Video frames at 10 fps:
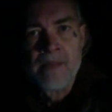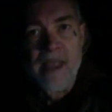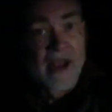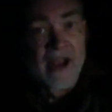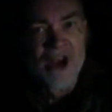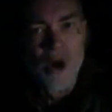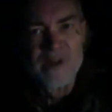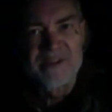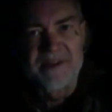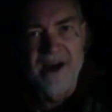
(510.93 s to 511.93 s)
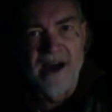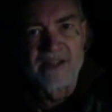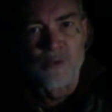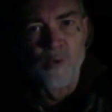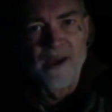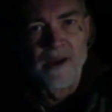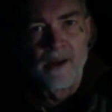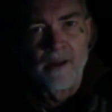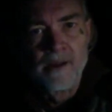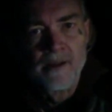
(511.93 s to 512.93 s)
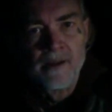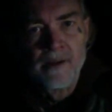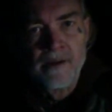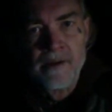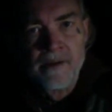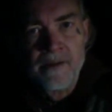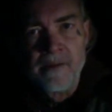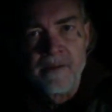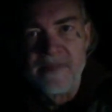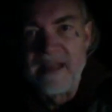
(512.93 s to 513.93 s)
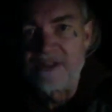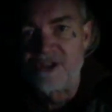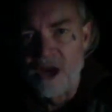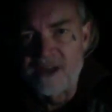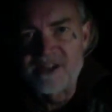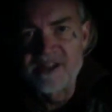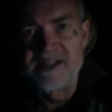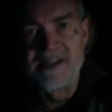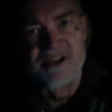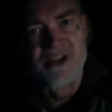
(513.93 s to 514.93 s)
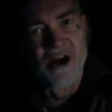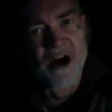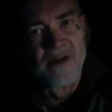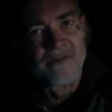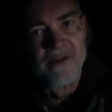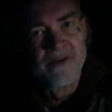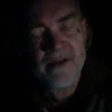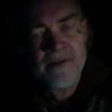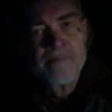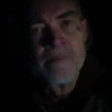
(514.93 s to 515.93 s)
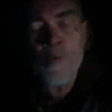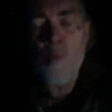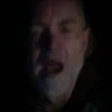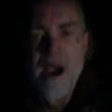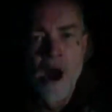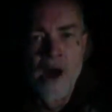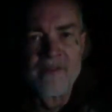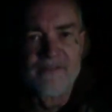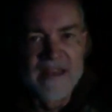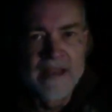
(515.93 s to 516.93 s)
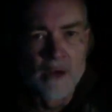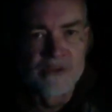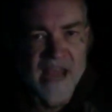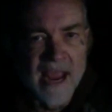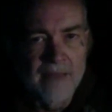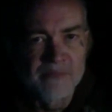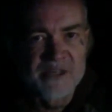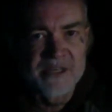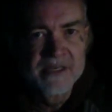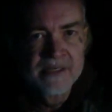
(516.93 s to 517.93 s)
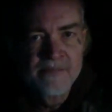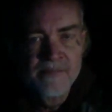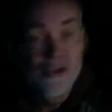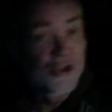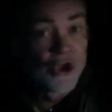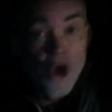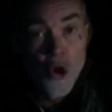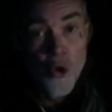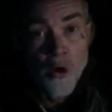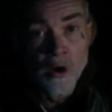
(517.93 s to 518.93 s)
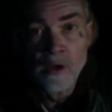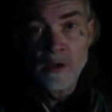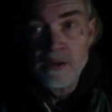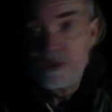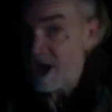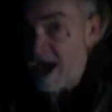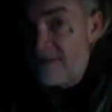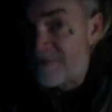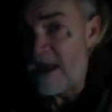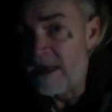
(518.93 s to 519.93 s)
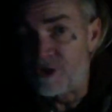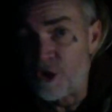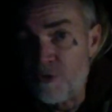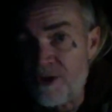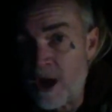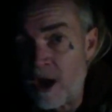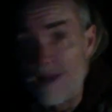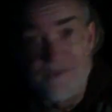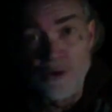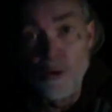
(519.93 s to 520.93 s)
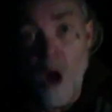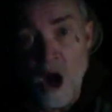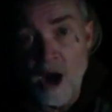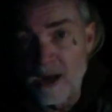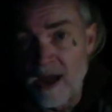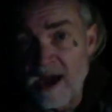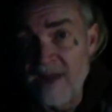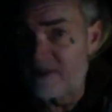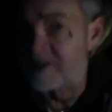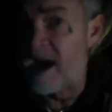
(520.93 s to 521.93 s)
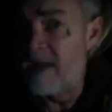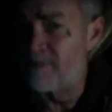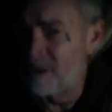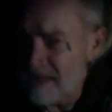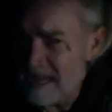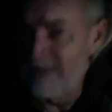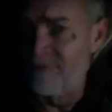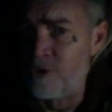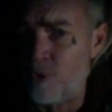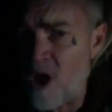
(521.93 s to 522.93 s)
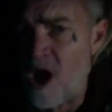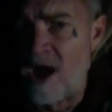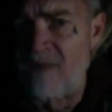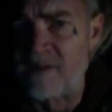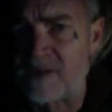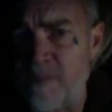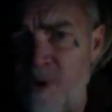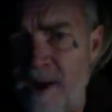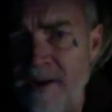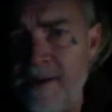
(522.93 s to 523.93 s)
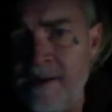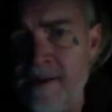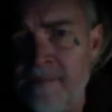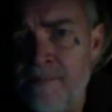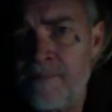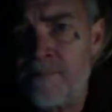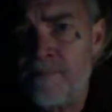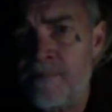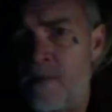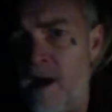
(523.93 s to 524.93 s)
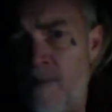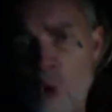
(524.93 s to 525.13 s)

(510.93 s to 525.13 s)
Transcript: And I know it's God's will that justice is served. Where are the videotapes? Q, JFK Jr., if you are alive, as I believe you are at this point, I'm